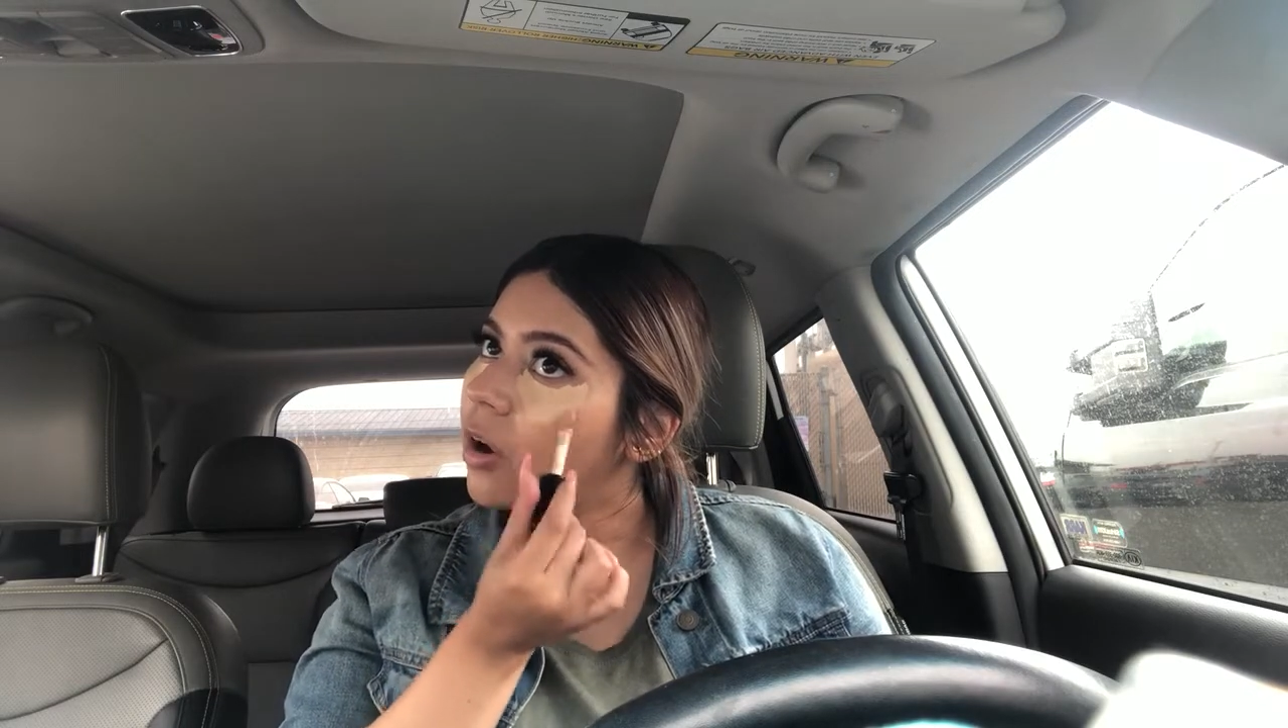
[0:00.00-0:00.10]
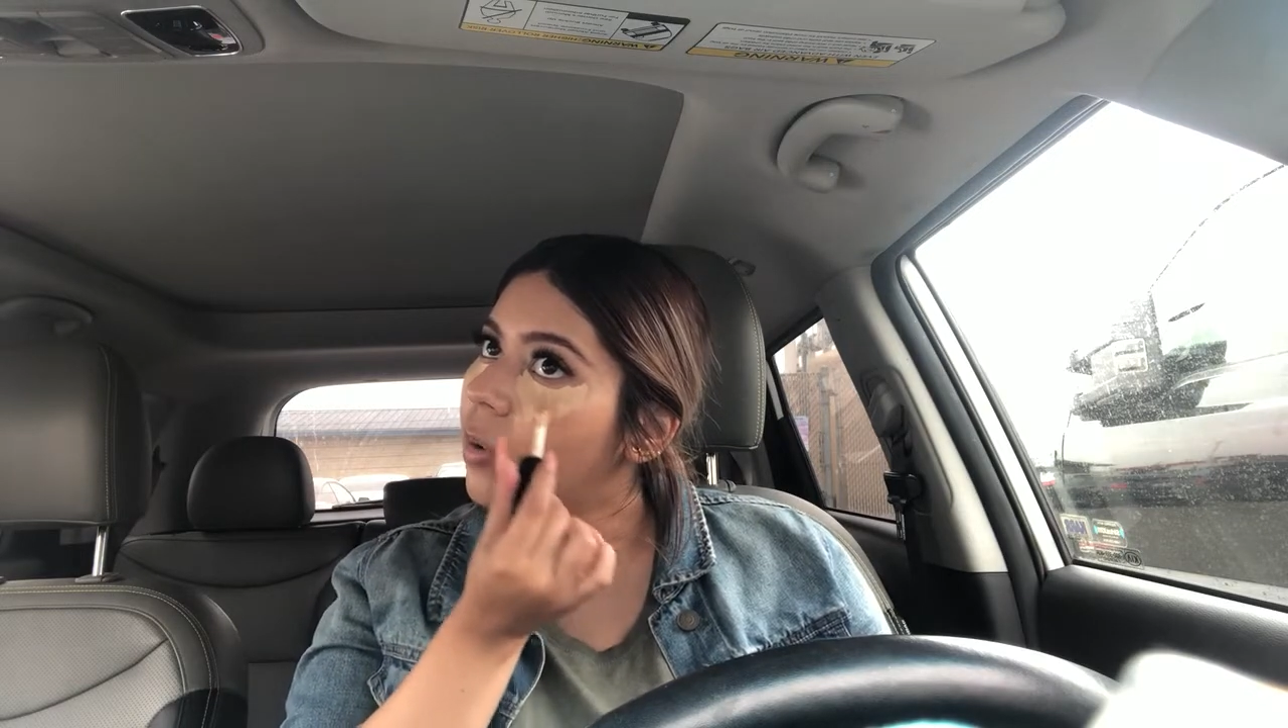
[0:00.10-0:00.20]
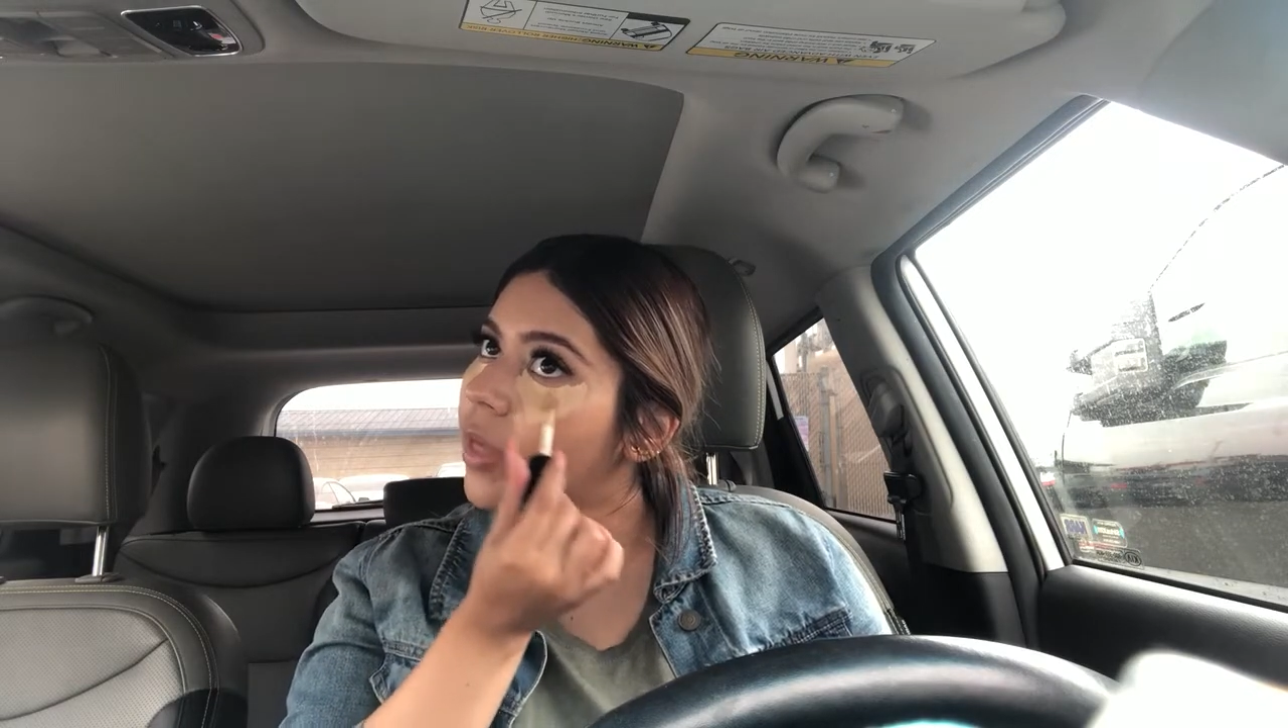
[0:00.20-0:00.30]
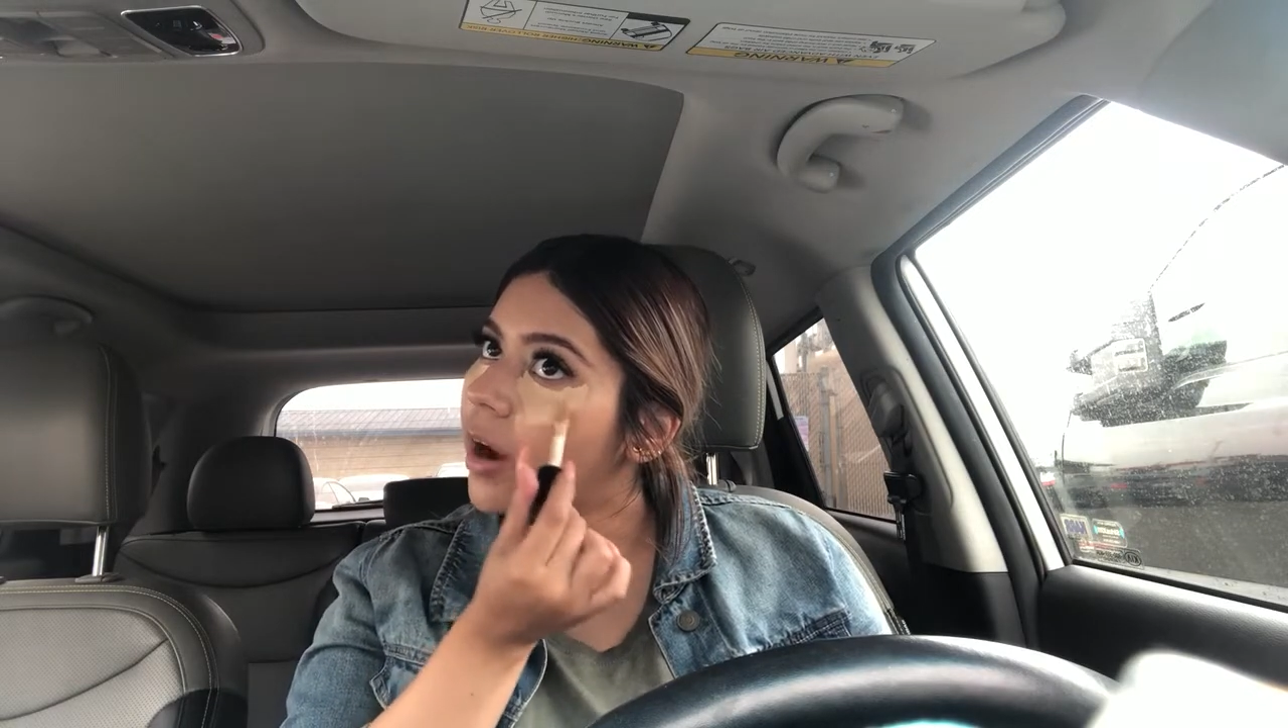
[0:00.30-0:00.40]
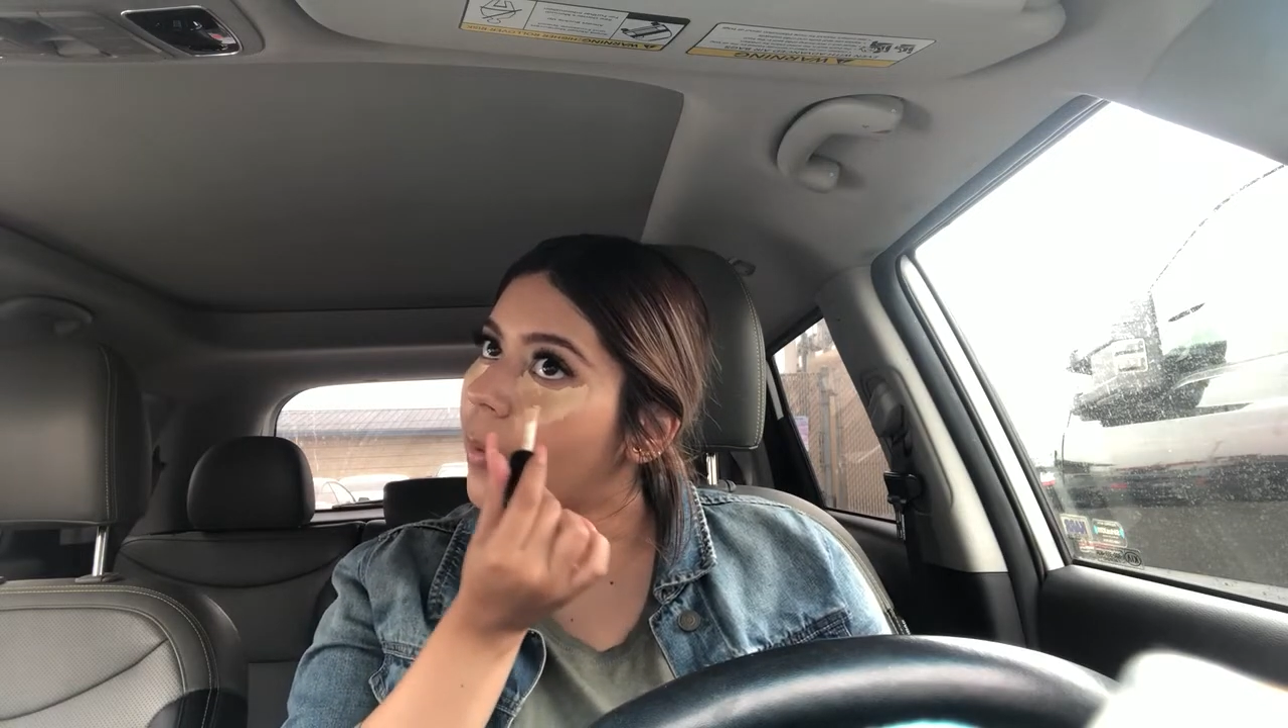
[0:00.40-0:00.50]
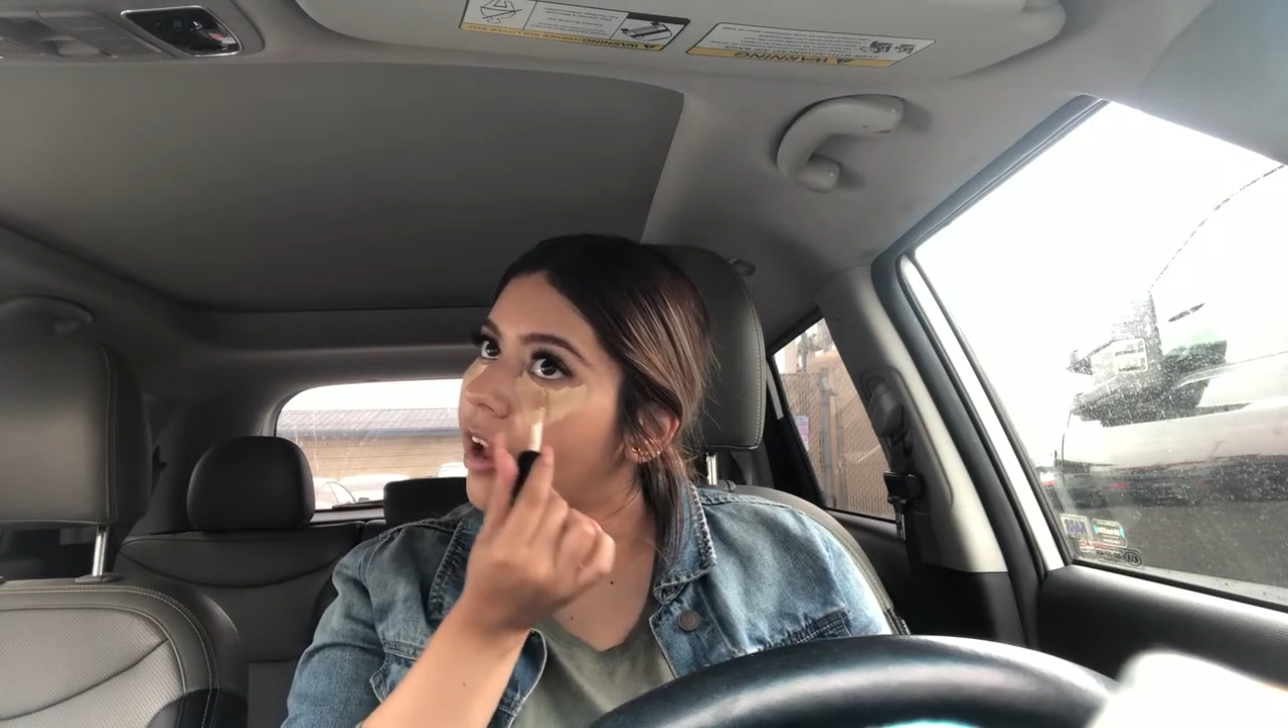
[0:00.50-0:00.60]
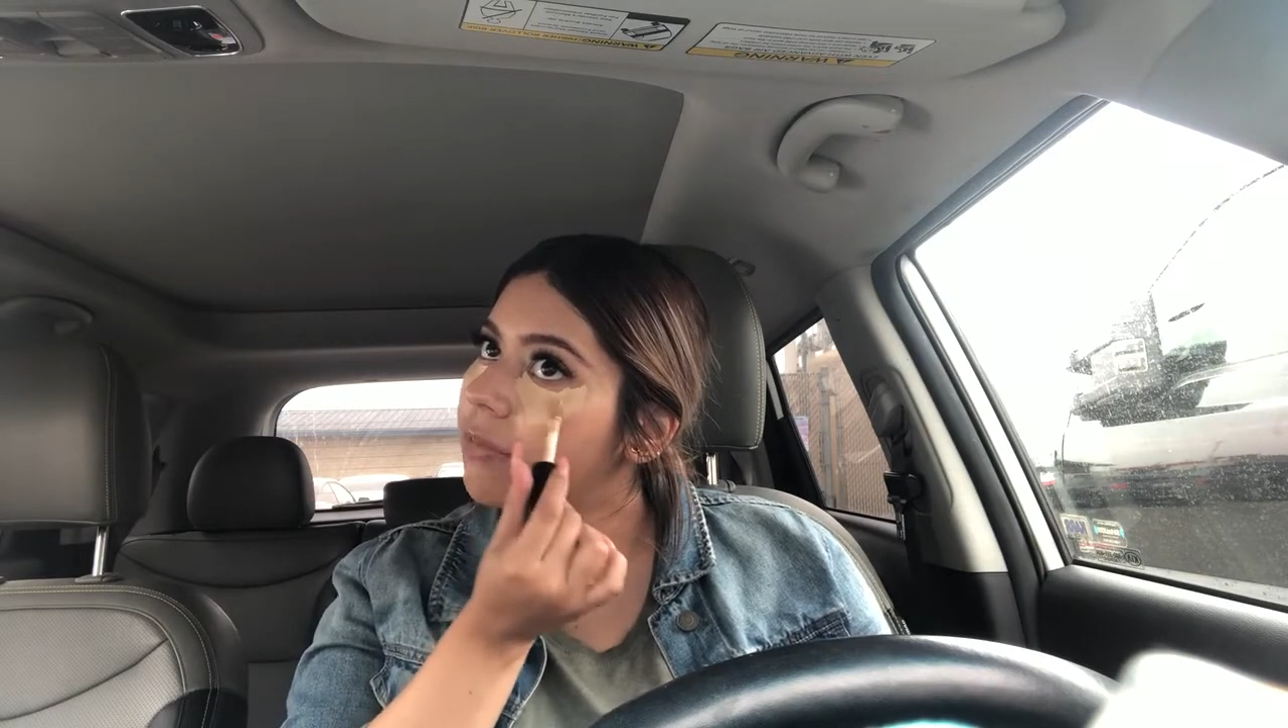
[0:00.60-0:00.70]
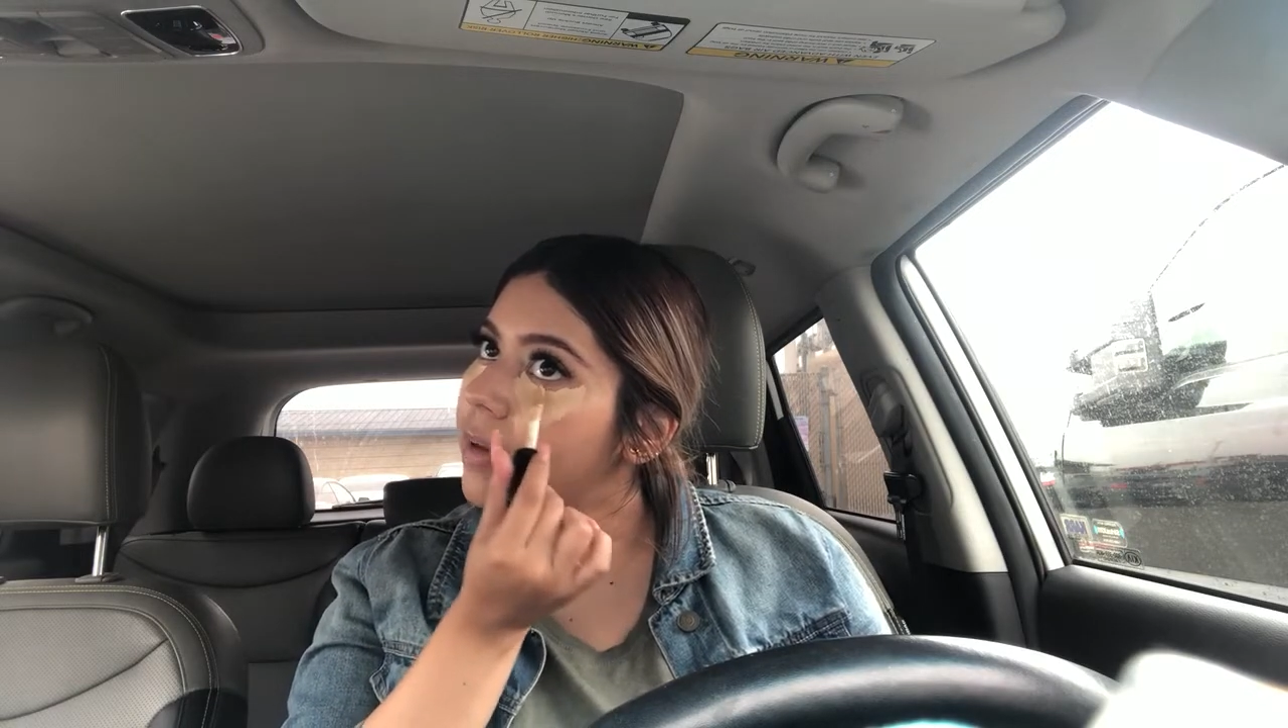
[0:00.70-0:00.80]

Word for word: go that way.